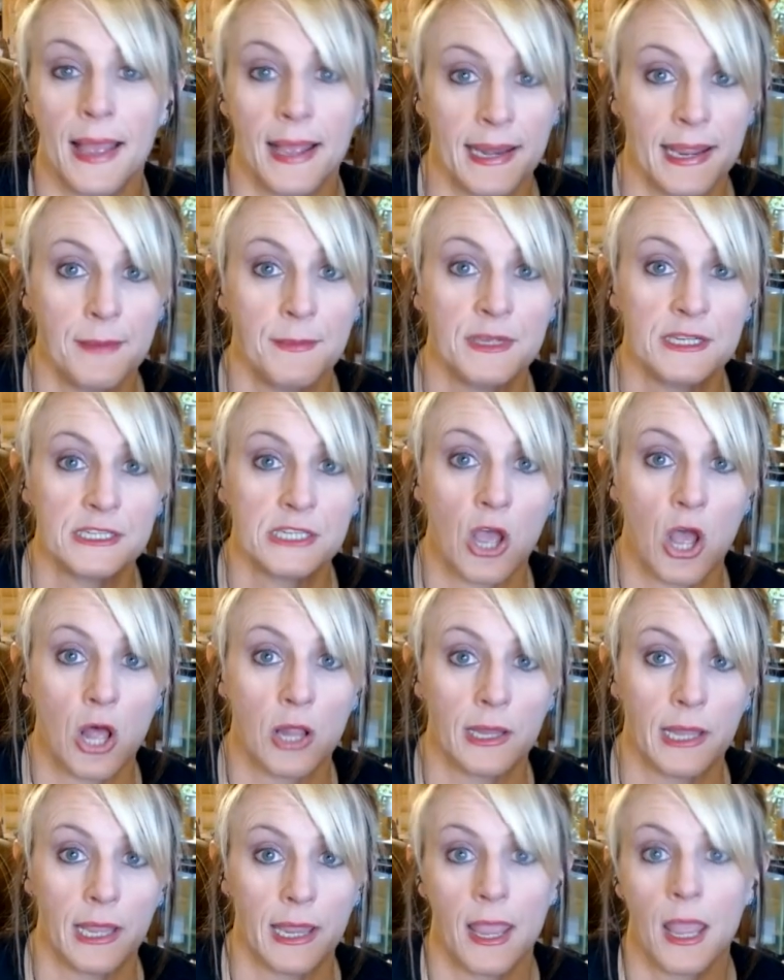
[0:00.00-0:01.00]
name is
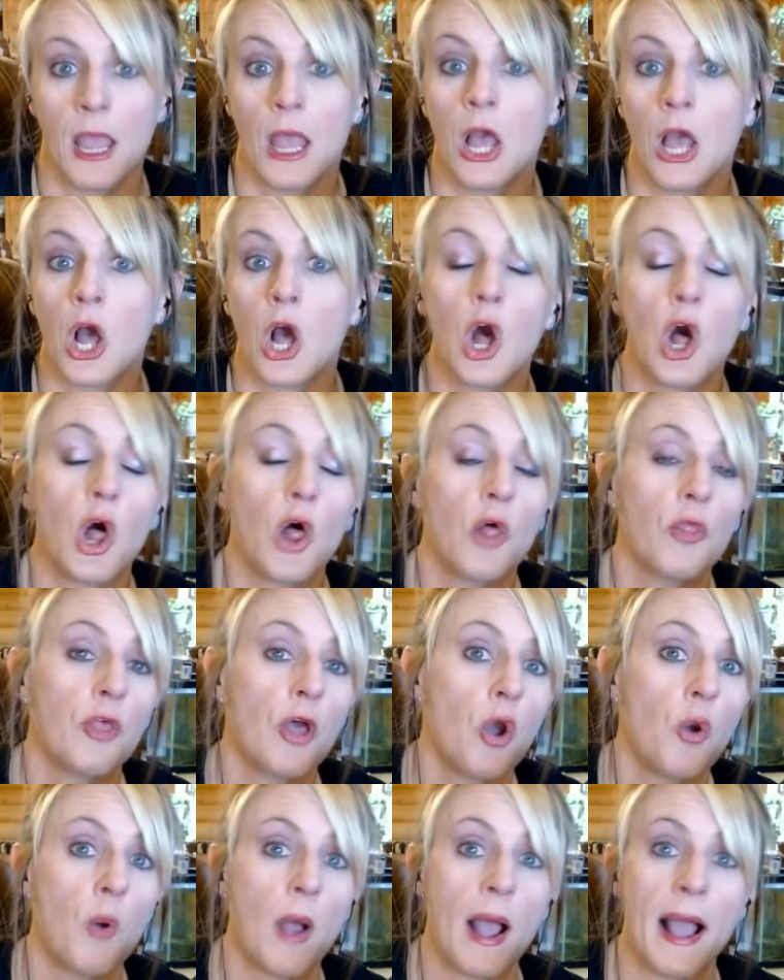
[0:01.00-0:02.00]
Holly.
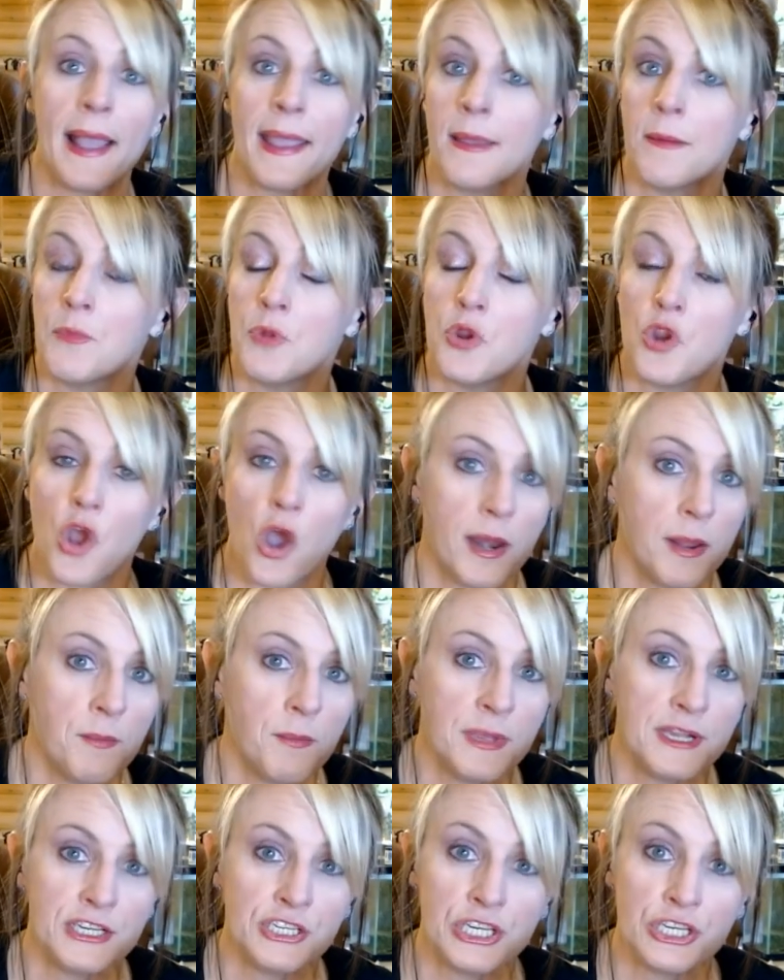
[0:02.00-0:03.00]
Although I am not
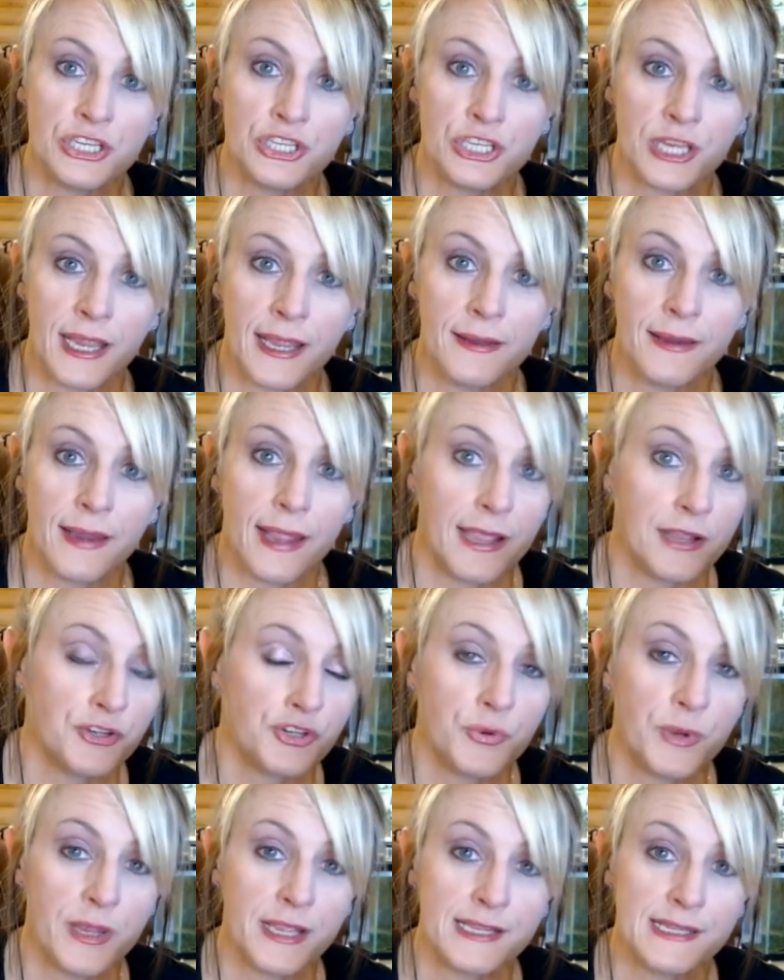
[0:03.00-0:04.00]
in my she shed, as
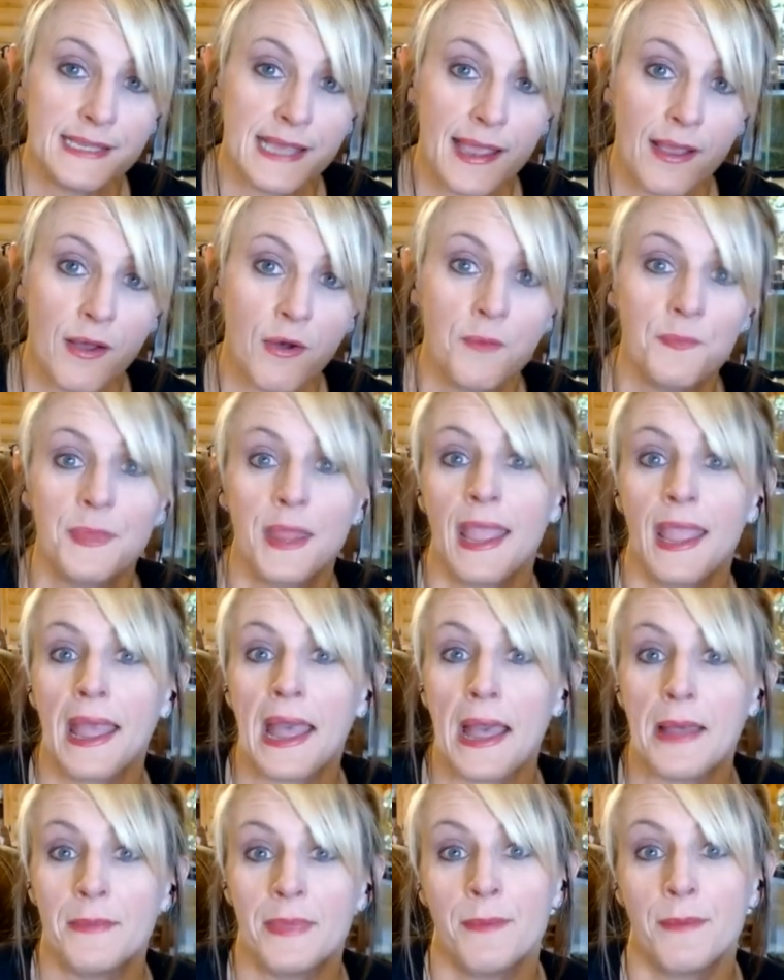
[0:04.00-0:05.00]
you can tell,
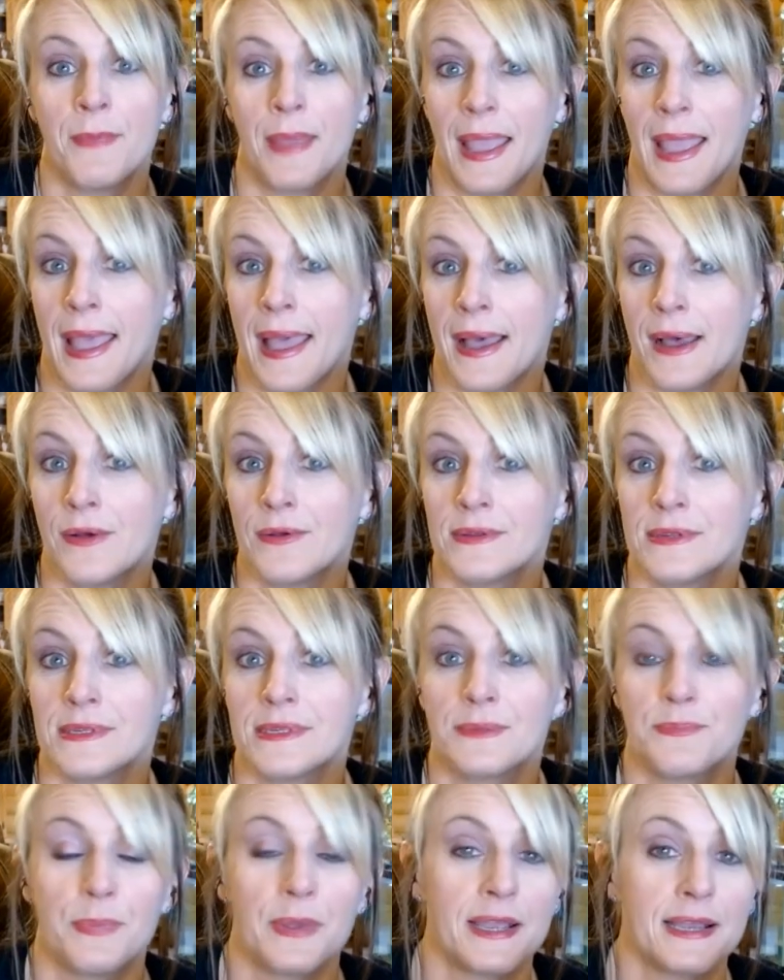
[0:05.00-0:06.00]
I'm in my
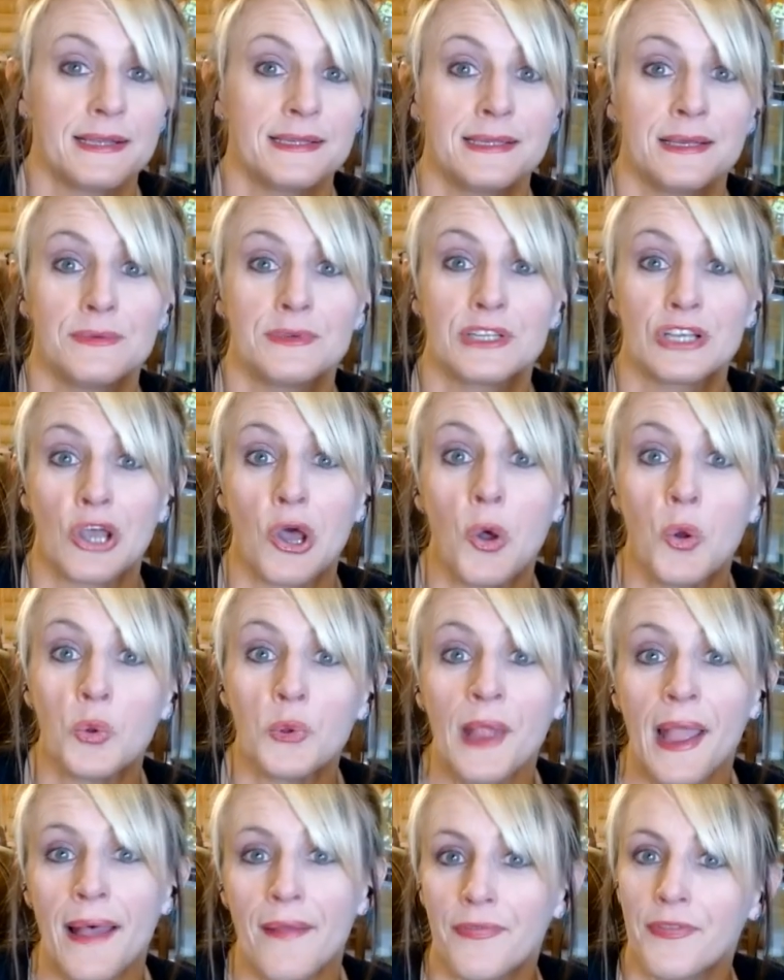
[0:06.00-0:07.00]
house because it was
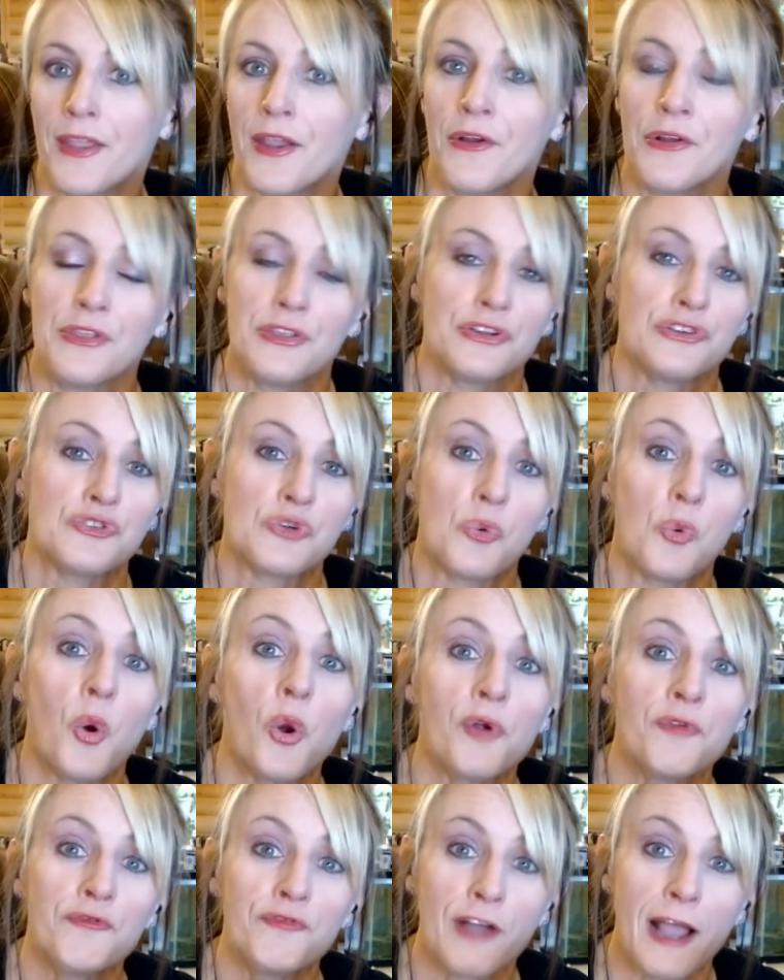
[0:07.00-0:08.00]
cold out there and there's a
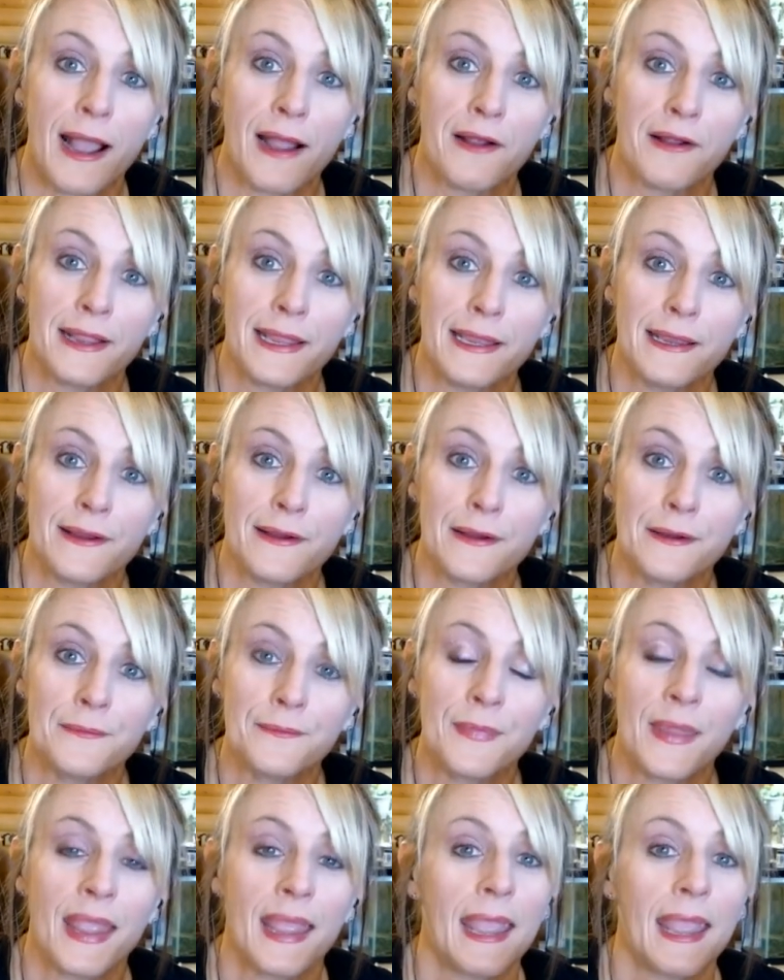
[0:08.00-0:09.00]
warm fire here.